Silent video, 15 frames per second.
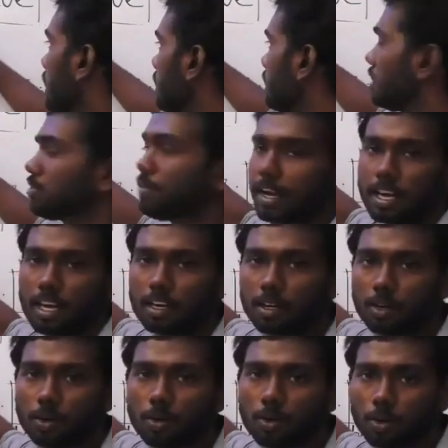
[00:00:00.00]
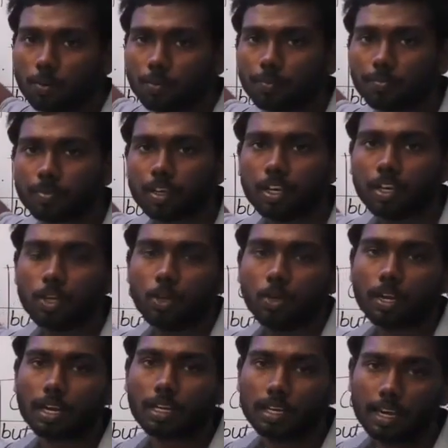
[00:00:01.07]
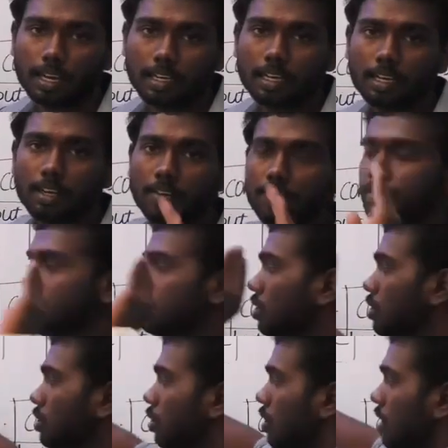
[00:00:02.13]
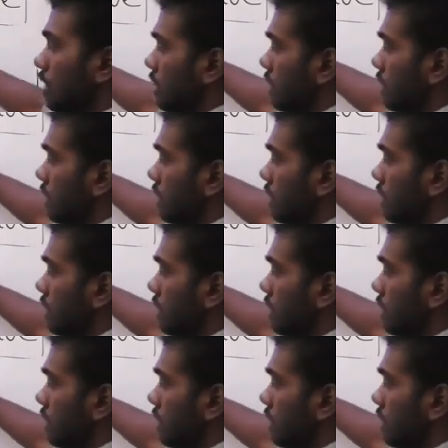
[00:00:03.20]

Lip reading: this final clue, you can get, without knowing these